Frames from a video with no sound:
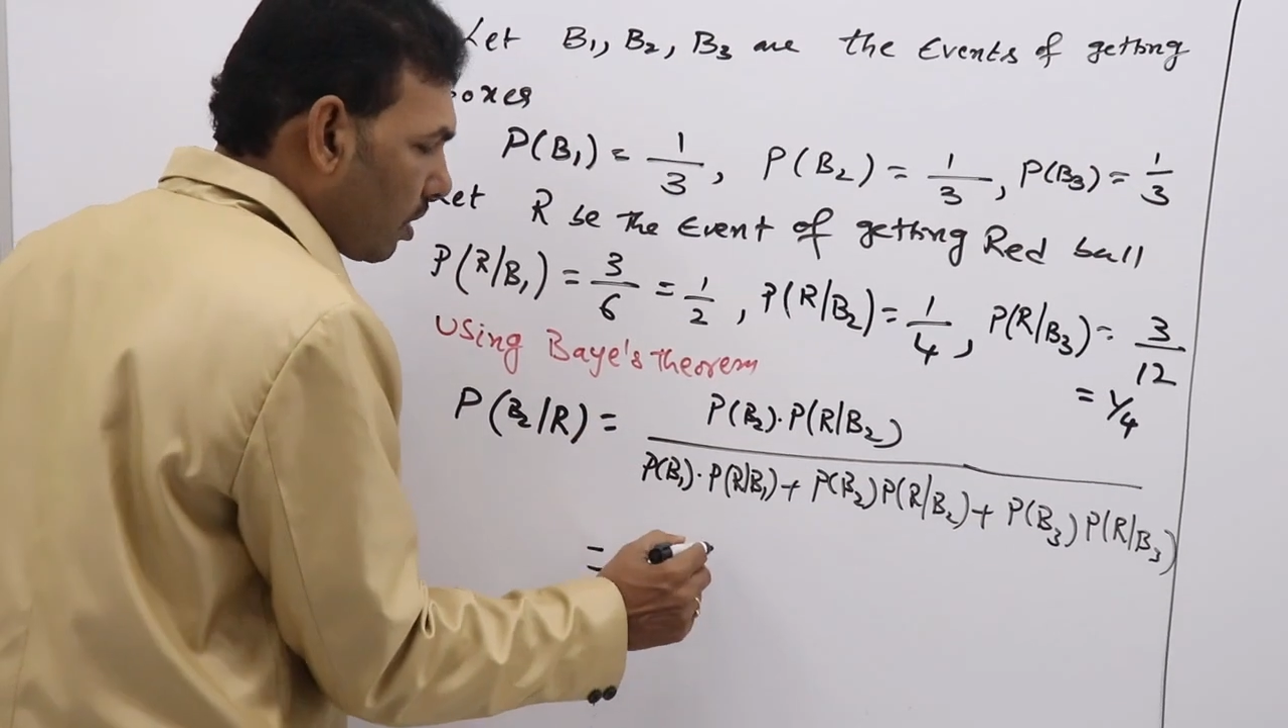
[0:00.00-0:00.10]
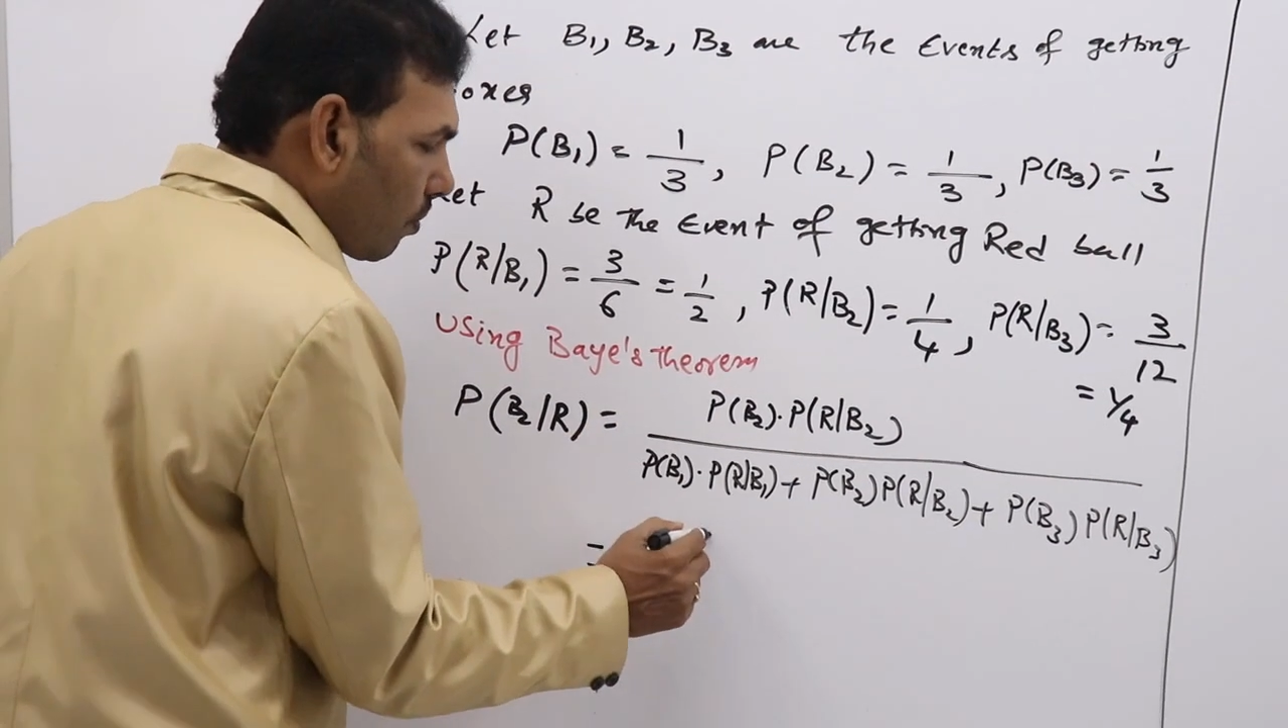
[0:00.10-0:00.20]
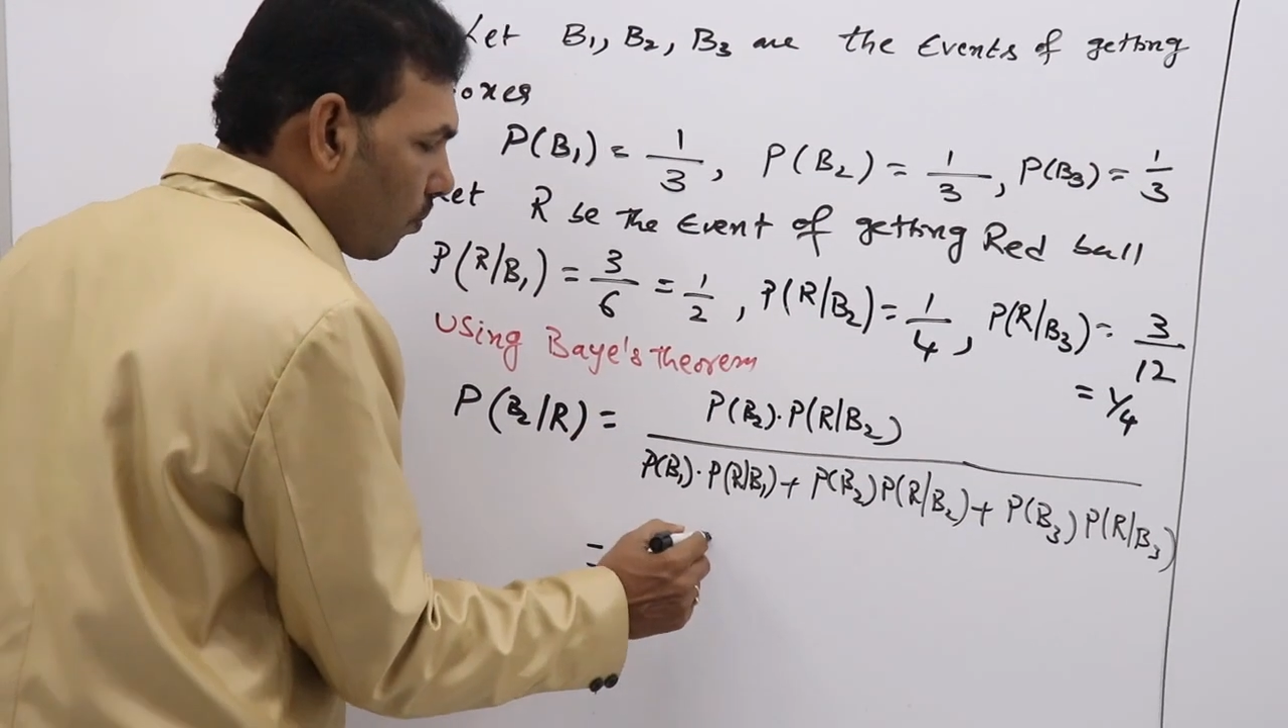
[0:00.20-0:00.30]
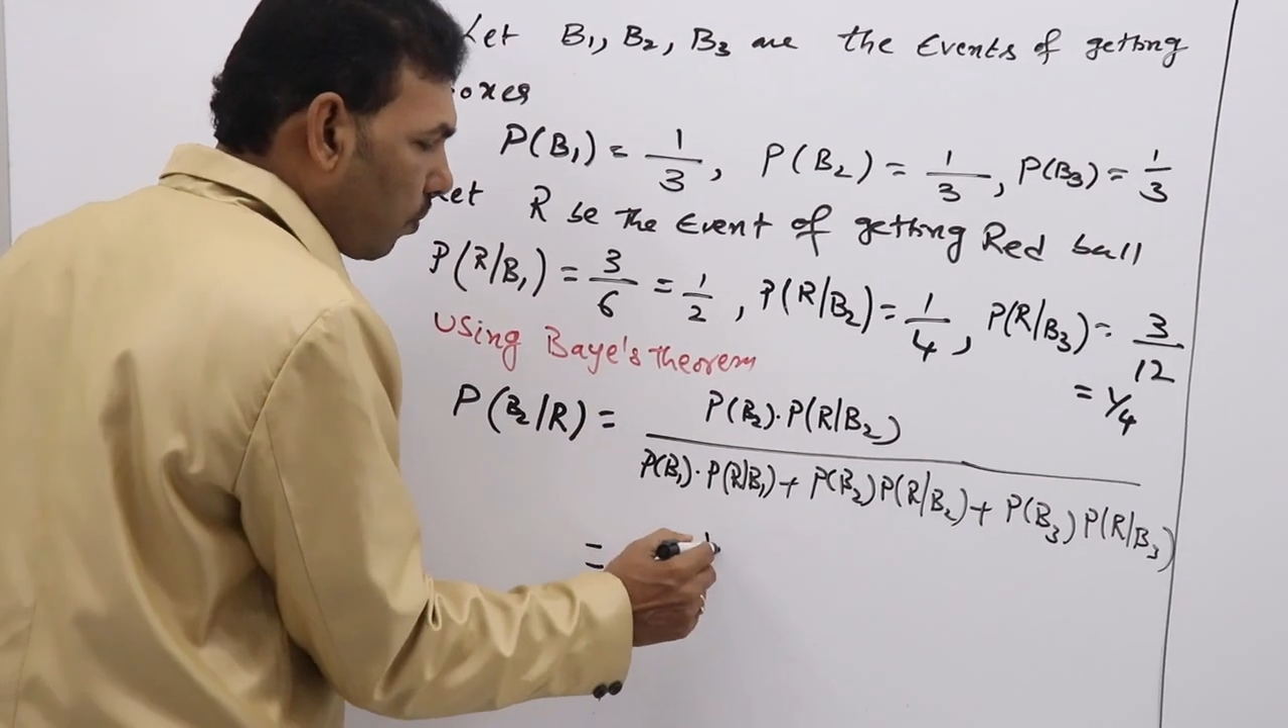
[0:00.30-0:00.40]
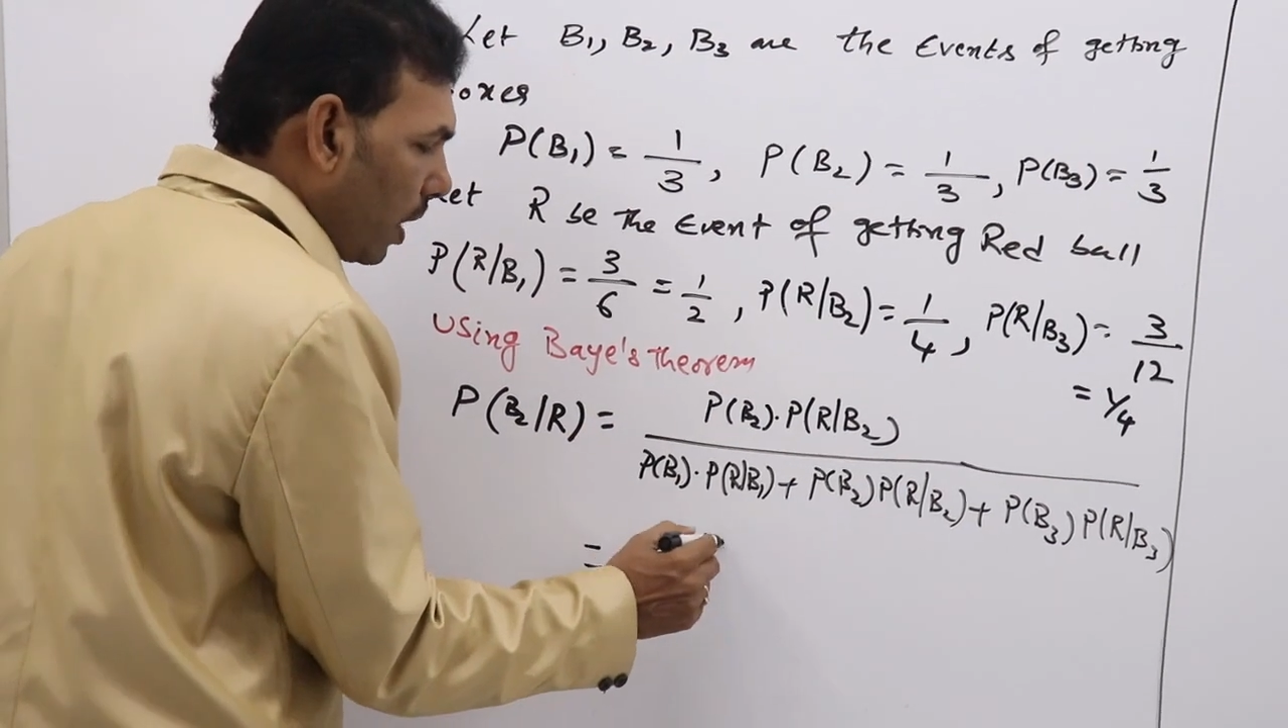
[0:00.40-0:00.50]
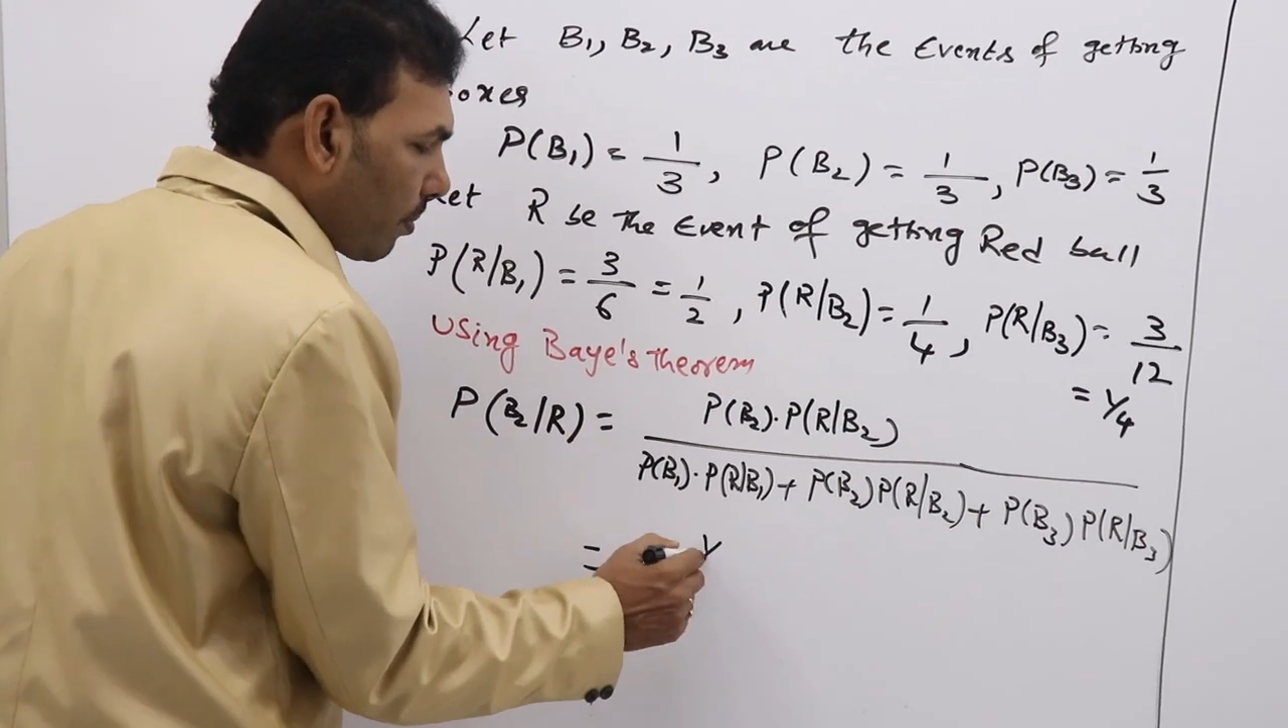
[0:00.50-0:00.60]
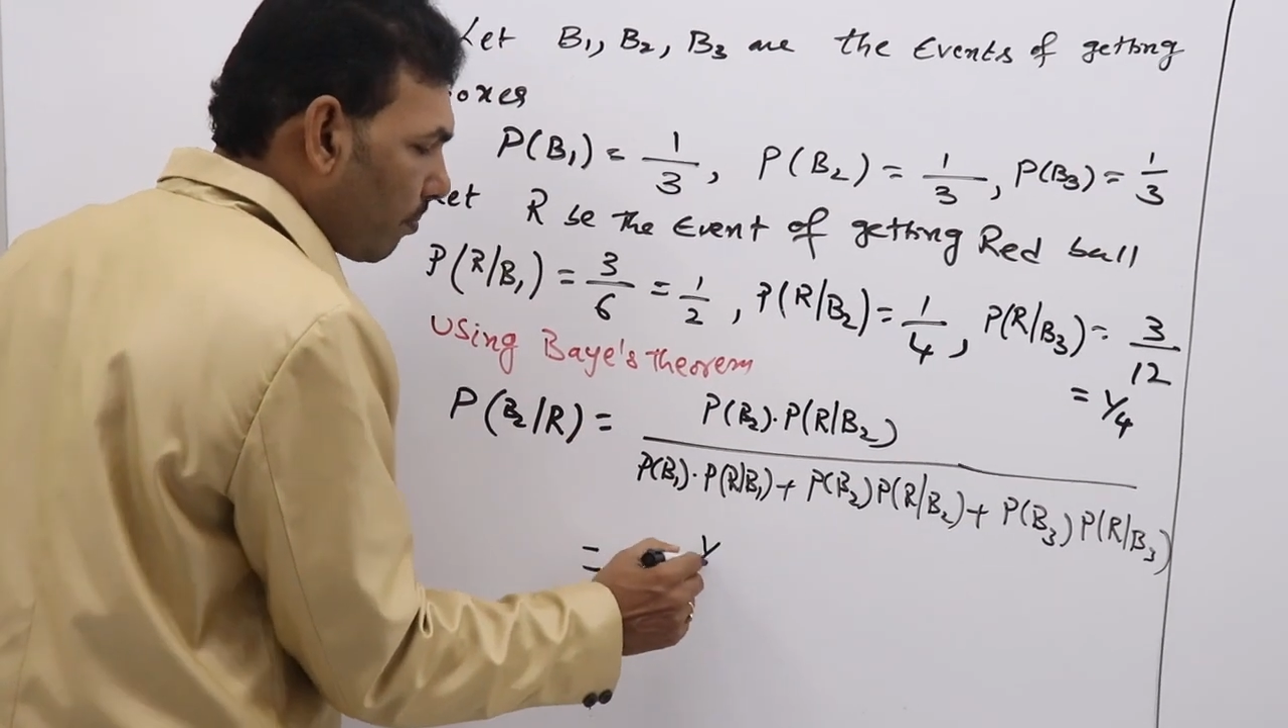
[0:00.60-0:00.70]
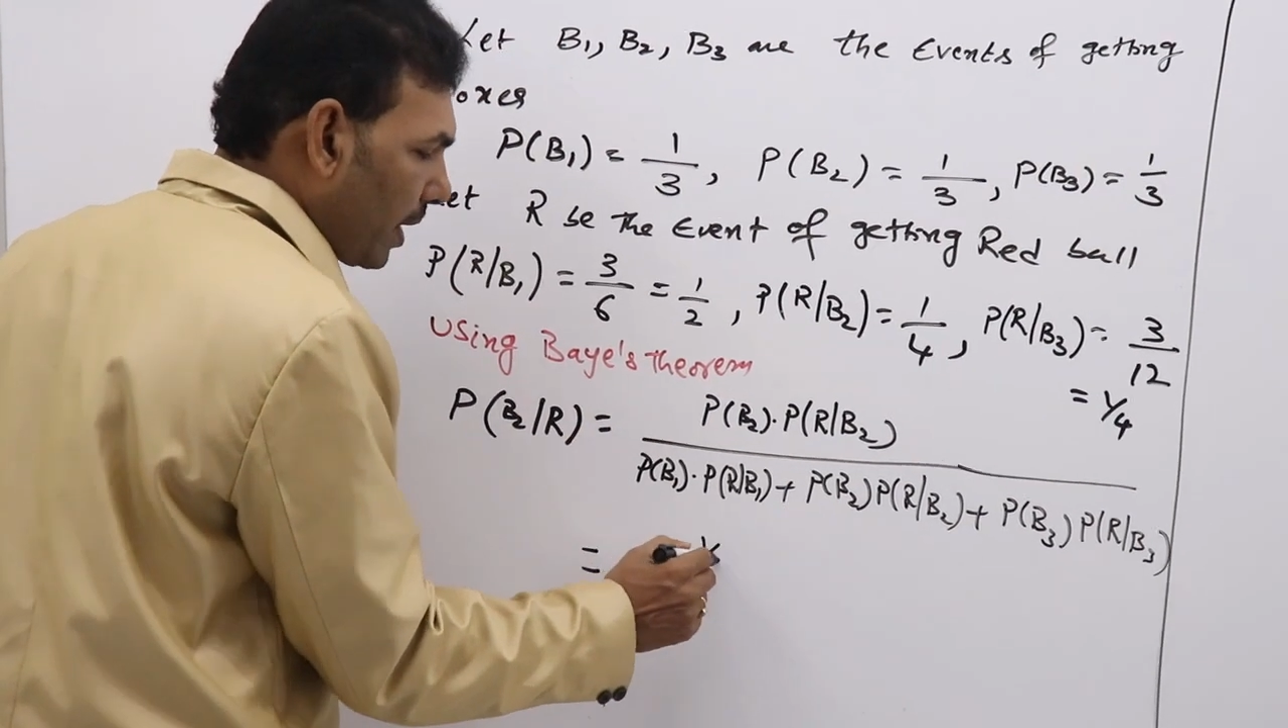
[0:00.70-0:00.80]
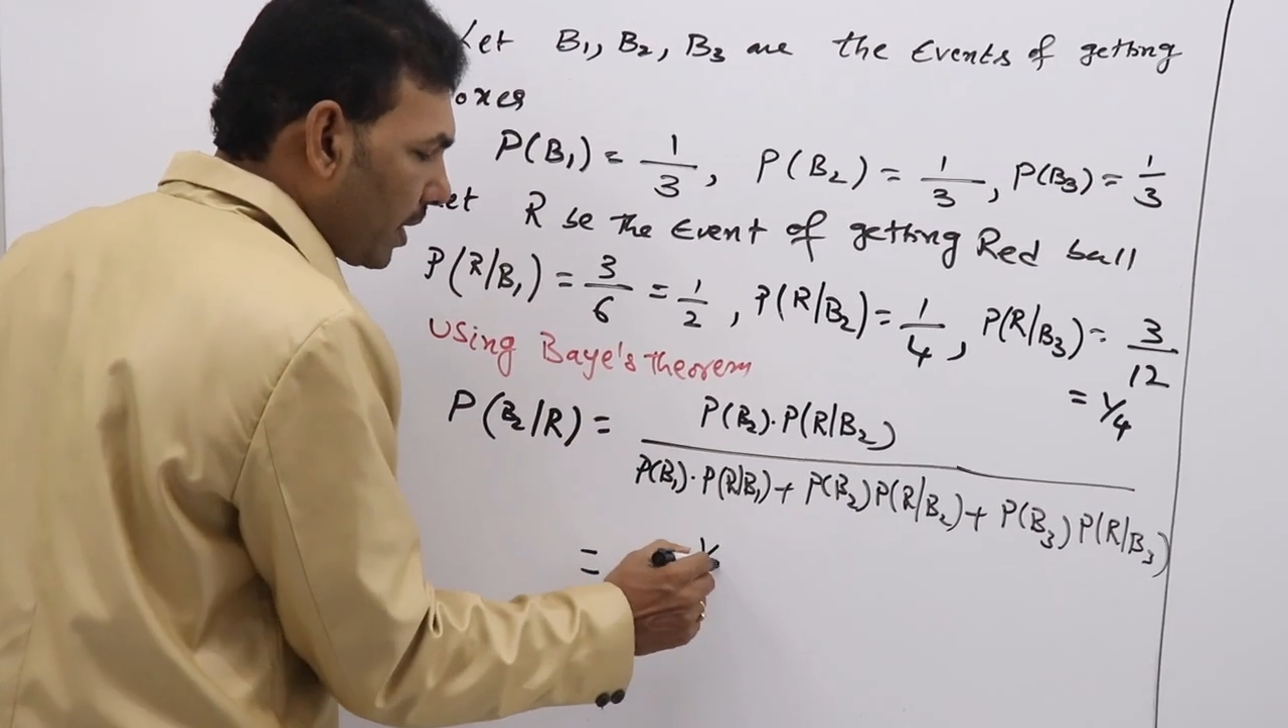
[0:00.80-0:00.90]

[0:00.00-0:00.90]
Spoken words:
1 by